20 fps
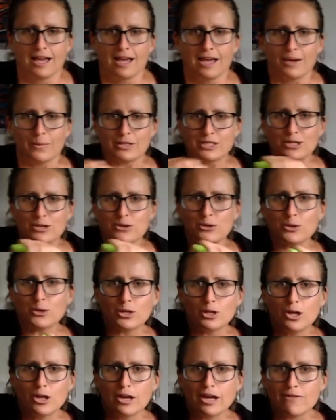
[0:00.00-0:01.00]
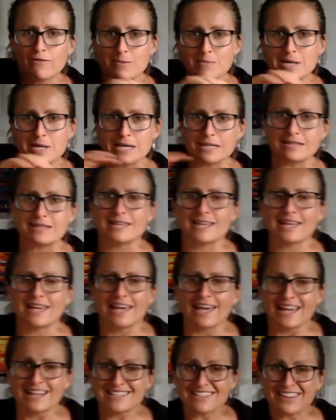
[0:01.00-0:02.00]
we did a cook-along every month.
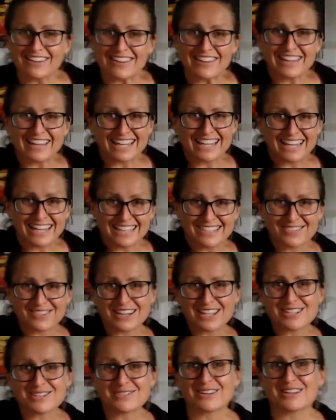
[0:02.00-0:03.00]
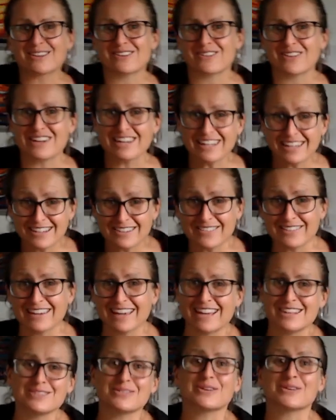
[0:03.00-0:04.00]
And so 2023, we
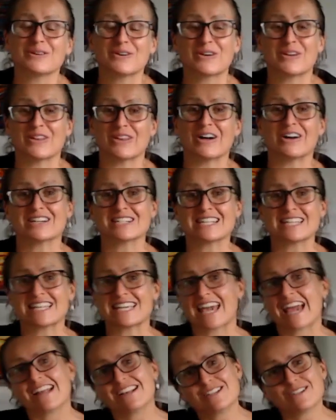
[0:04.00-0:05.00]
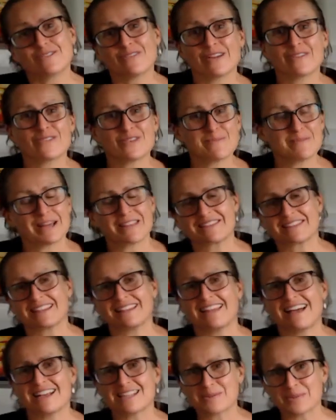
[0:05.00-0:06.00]
are doing cook-alongs at the end of every month. The
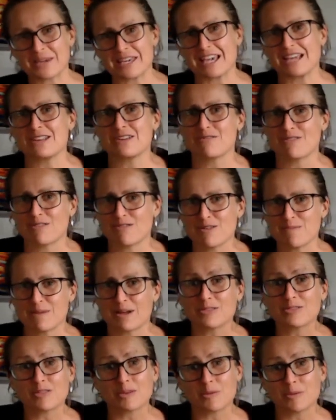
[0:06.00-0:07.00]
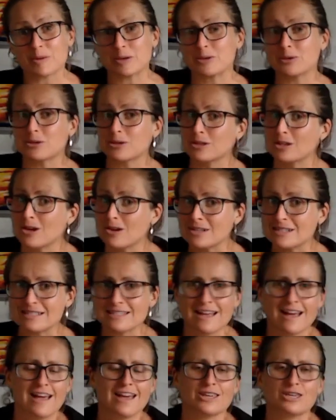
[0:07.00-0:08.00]
last weekend of every month, there will be
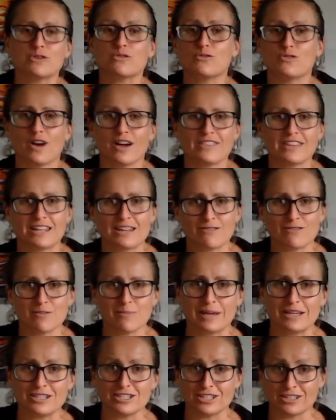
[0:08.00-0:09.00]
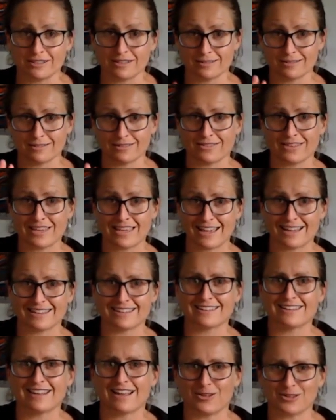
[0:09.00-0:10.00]
cook-alongs. You'll find that information, not
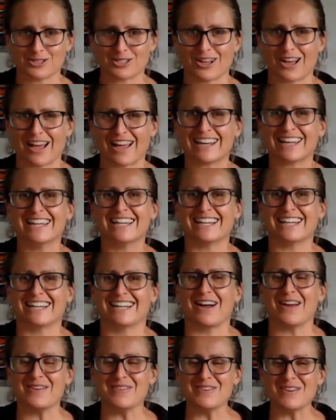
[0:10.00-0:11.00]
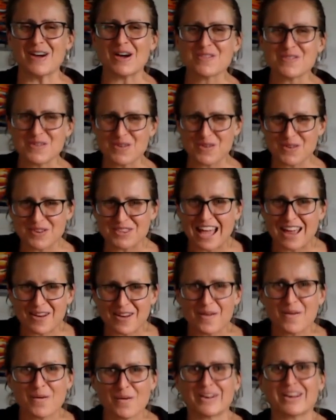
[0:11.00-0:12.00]
yet, hold tight. I'm not
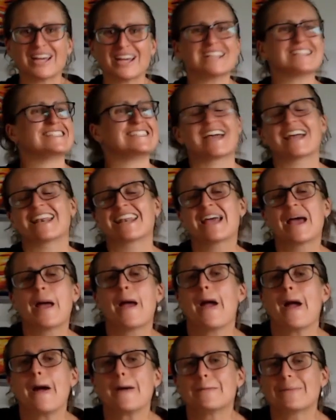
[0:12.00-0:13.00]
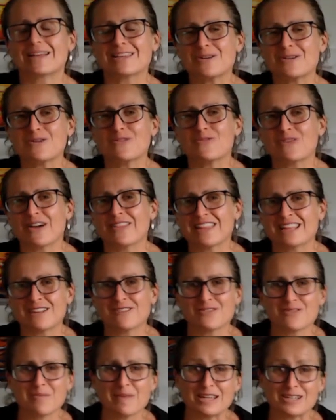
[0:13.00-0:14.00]
that organized yet, but you'll find that
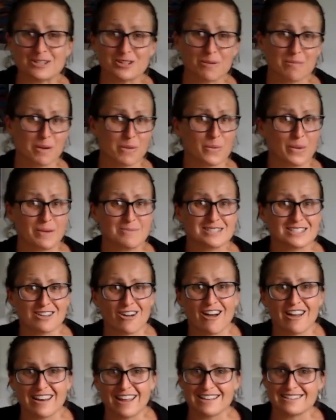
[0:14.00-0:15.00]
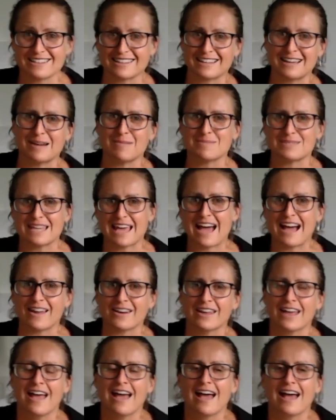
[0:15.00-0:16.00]
information on my website as it comes out.
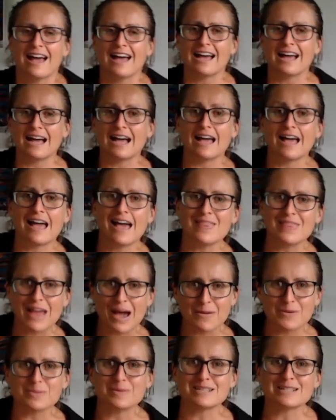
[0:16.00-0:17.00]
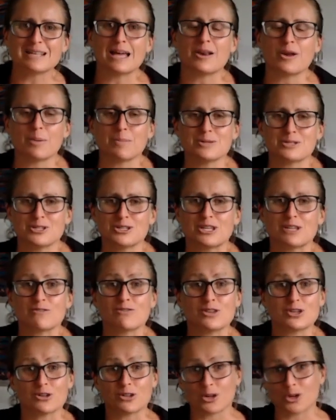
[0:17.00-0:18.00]
And that will be an opportunity
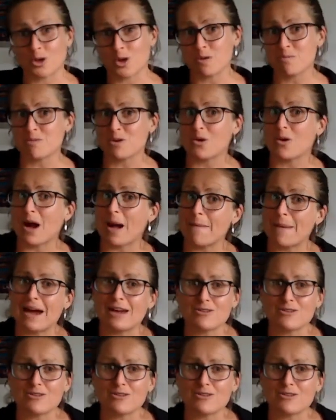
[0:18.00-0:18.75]
for you to learn more about